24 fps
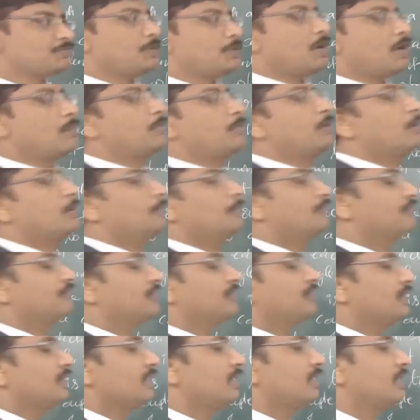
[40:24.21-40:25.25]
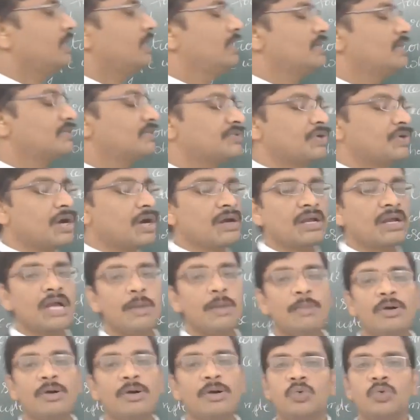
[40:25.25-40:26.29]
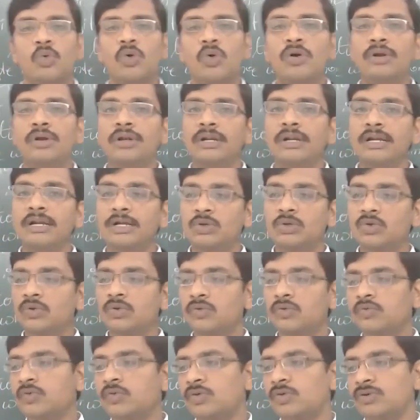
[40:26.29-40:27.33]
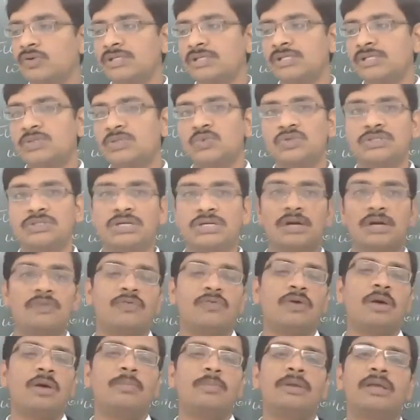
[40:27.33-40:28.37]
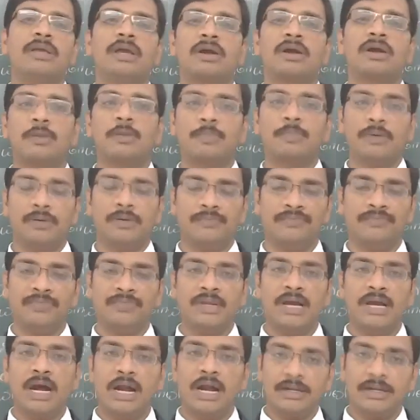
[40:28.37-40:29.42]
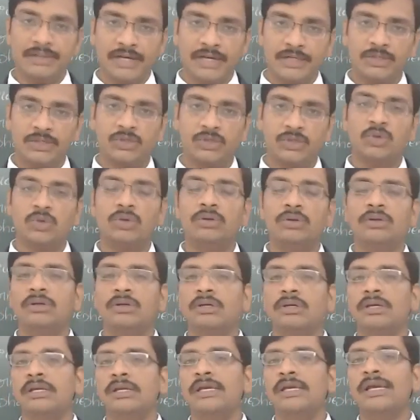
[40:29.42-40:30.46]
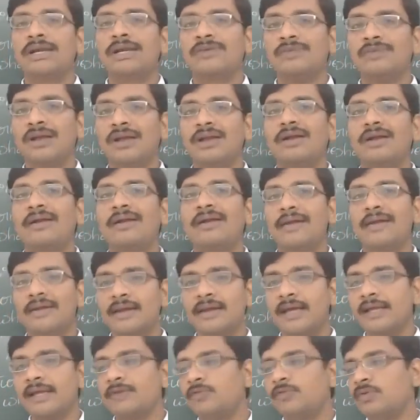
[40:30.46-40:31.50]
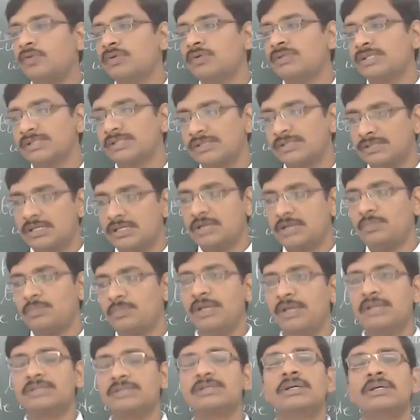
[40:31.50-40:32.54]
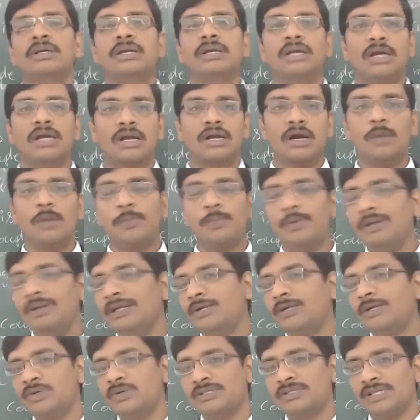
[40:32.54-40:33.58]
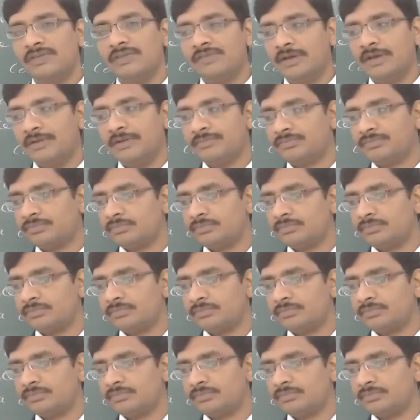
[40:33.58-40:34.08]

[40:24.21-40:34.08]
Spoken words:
problem he is talking about only two forces which are forming a couple, and that too equal and unlike forces. That means a couple it was given.